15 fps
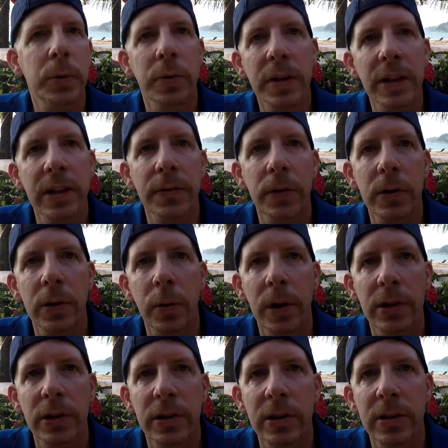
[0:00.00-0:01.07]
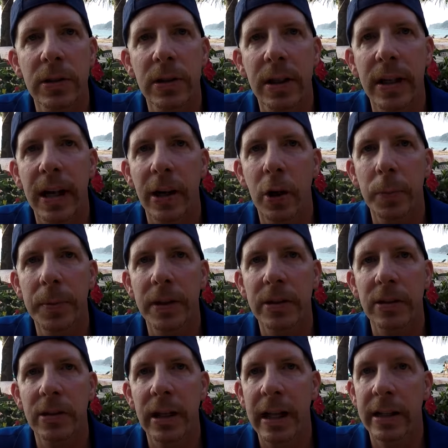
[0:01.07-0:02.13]
well, thank you for the questions, and I hope
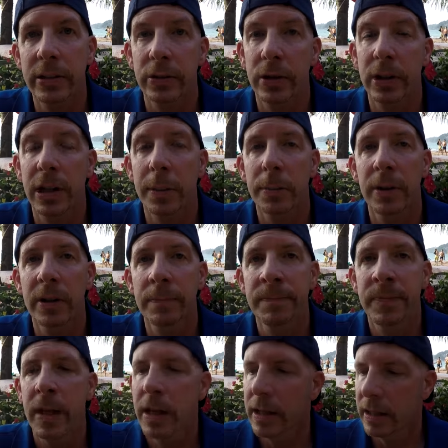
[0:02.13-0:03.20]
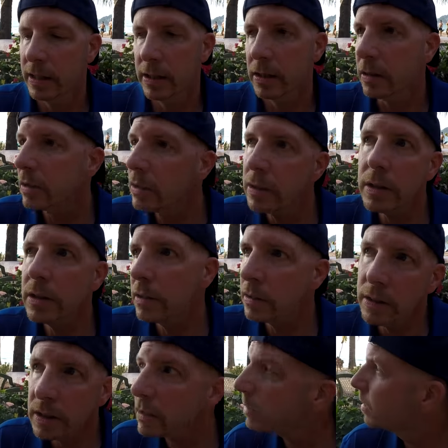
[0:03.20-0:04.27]
this answered a couple of, and
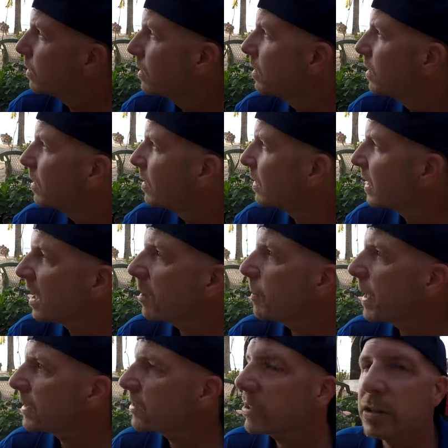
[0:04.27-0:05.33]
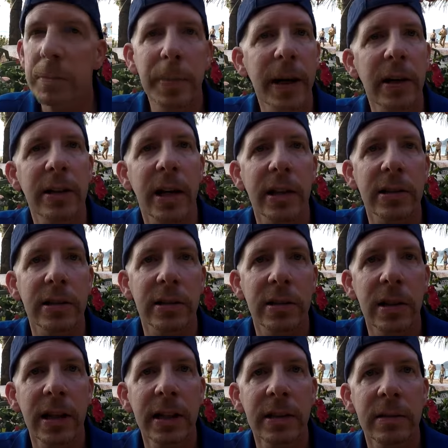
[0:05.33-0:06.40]
now back to paradise,
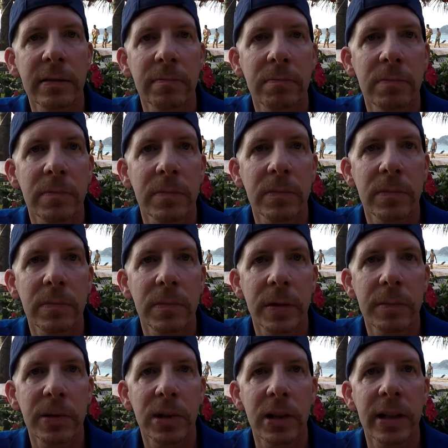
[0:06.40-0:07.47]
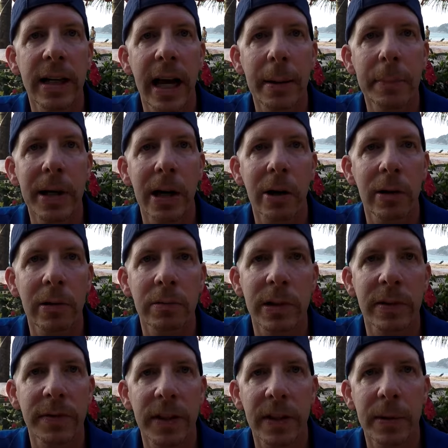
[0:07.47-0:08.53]
all right? I'm still in happy hour
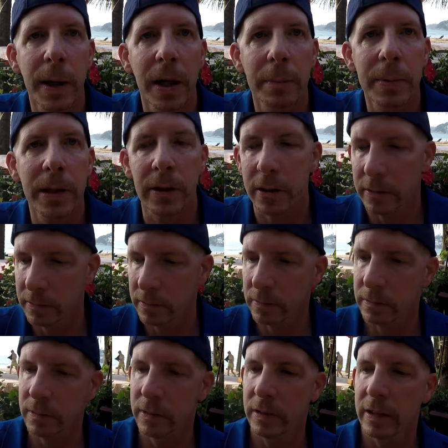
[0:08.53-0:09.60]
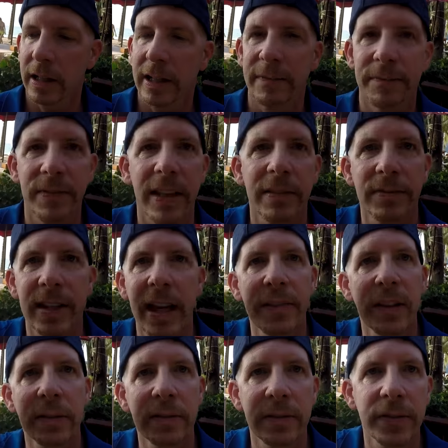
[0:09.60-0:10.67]
with 50 baht beer. I
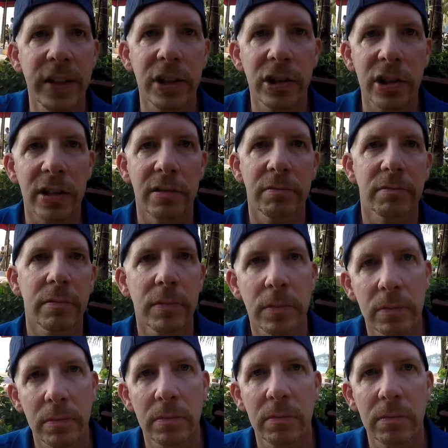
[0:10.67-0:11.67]
haven't even finished it.